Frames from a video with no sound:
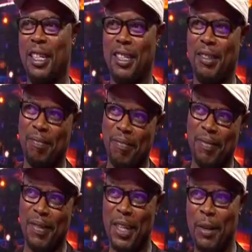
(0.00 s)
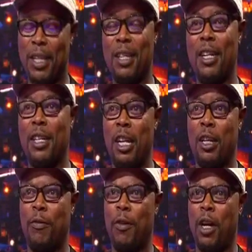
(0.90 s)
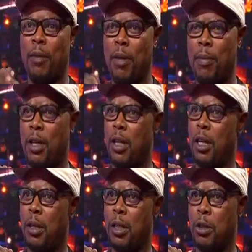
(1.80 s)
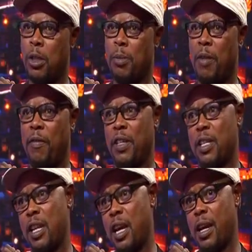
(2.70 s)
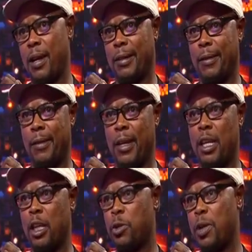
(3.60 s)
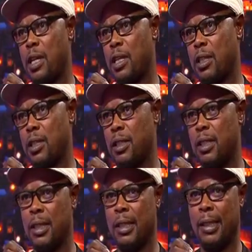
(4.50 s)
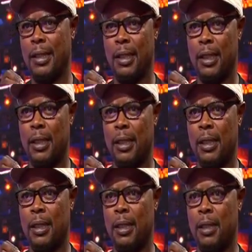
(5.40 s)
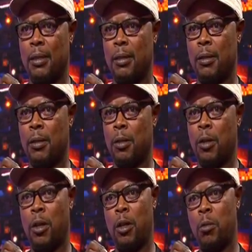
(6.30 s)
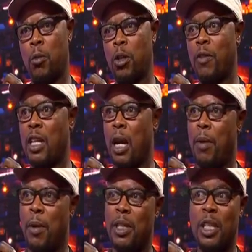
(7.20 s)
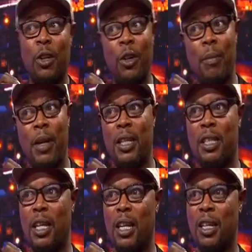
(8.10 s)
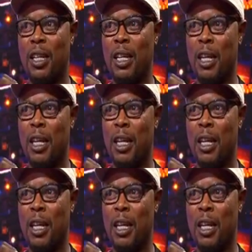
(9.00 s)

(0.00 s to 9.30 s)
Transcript: yes. It was in 1994. I remember it was my first year at Leeds United. And, you know, most of the time I was sitting on the bench, and then